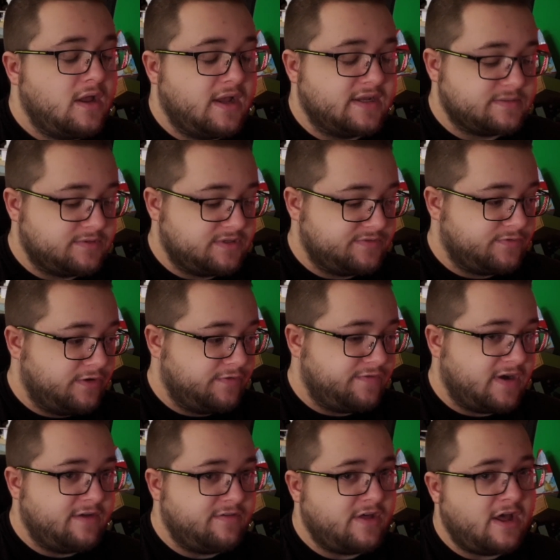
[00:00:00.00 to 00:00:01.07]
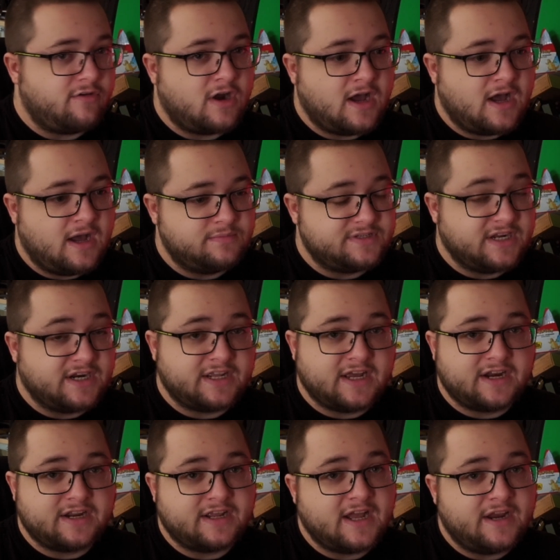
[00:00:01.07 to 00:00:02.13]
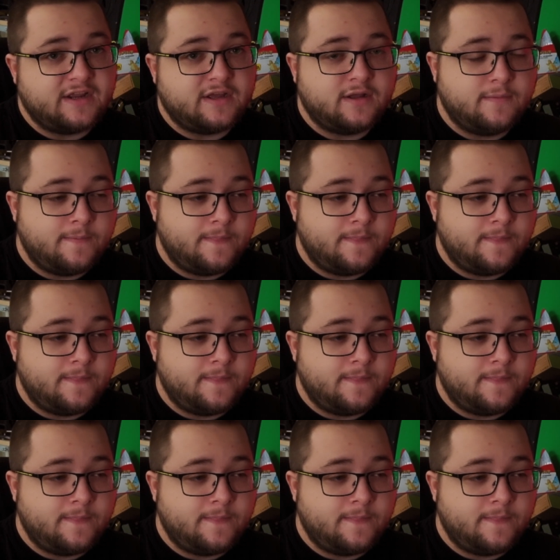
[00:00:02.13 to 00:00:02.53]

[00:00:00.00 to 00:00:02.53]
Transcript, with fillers: SMG-45, the Hera Arms, yada, yada, yada.